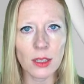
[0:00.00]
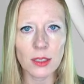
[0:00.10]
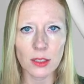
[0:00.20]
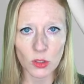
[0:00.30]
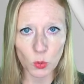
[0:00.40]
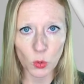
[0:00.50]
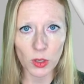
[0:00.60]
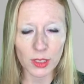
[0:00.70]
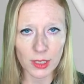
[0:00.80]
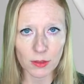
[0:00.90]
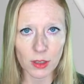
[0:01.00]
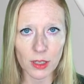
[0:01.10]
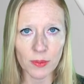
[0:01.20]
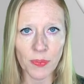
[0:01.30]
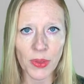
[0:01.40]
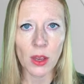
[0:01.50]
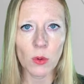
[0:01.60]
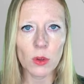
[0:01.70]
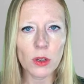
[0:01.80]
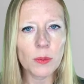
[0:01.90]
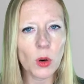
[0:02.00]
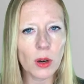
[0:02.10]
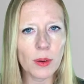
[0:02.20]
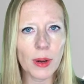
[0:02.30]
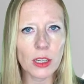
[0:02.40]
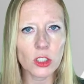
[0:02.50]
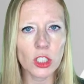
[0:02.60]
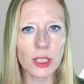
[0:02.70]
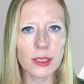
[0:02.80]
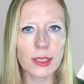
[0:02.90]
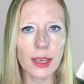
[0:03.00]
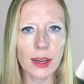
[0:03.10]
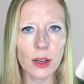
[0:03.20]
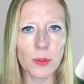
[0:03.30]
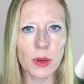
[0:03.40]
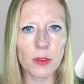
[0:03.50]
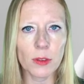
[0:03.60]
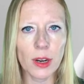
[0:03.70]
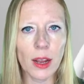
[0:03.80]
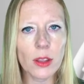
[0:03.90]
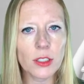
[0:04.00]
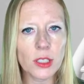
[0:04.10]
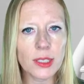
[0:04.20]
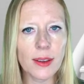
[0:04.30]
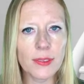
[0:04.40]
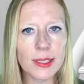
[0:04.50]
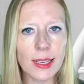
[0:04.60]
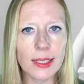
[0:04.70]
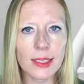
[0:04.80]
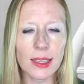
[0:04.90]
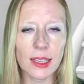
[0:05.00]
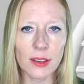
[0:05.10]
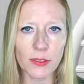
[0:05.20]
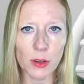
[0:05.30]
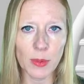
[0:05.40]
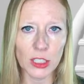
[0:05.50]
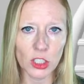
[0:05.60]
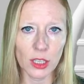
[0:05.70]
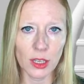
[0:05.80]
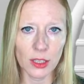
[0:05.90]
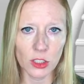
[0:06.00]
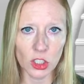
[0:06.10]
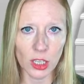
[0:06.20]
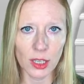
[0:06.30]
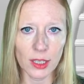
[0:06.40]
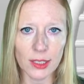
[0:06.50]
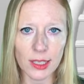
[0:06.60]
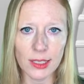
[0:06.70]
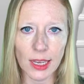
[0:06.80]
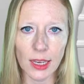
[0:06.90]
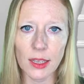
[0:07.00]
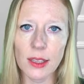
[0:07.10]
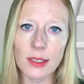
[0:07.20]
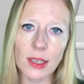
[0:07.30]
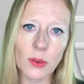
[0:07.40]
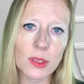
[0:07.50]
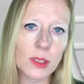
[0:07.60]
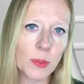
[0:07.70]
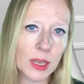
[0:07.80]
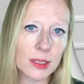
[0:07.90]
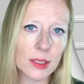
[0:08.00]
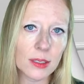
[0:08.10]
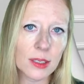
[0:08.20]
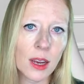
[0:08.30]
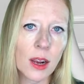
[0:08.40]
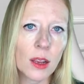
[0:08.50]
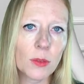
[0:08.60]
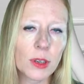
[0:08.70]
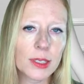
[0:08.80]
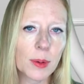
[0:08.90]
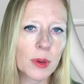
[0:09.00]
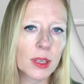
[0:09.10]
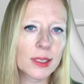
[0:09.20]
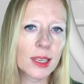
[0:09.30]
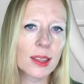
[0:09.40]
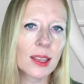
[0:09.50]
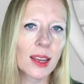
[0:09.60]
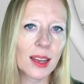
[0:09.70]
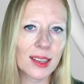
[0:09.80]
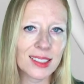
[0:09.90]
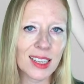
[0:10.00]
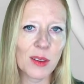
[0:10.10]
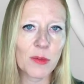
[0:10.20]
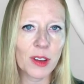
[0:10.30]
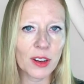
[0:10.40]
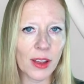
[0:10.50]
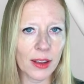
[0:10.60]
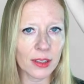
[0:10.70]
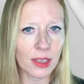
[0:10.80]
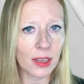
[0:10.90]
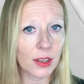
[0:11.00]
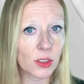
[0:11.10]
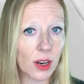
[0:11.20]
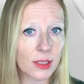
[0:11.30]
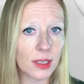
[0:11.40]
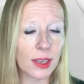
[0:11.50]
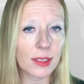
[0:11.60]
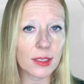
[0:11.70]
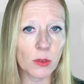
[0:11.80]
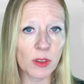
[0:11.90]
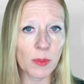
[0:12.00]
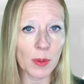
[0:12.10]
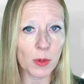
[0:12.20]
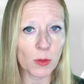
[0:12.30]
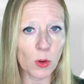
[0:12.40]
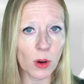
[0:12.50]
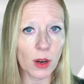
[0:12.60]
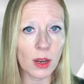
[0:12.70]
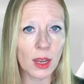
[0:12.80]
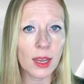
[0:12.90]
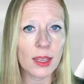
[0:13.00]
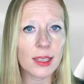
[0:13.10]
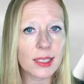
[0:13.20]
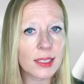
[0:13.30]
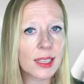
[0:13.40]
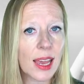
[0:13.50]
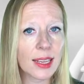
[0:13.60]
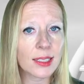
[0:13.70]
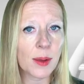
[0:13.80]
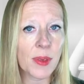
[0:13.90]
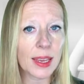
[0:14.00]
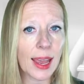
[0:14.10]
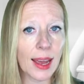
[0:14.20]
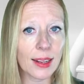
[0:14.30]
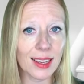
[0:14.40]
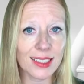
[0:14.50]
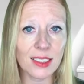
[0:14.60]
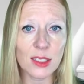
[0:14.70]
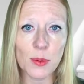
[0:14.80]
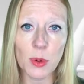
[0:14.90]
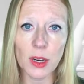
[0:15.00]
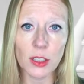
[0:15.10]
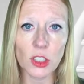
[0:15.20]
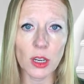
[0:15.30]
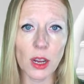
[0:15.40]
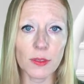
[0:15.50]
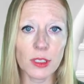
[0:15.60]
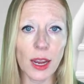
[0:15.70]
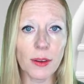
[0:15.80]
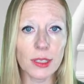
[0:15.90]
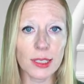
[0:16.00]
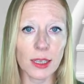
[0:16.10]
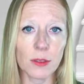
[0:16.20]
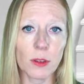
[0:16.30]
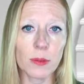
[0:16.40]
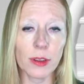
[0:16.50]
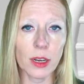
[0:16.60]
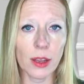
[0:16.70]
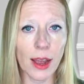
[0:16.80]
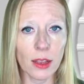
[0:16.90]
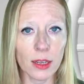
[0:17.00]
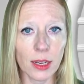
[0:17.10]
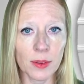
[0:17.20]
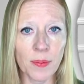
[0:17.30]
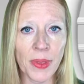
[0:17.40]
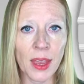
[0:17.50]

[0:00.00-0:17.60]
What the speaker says: It's really different. We'll learn more about genes later, but for now, let's just emphasize that the information in a gene is contained in the sequence of bases. For example, let's take the enzyme phenylalanine hydroxylase that we've met before. This is the enzyme that catalyzes the production of tyrosine from phenylalanine.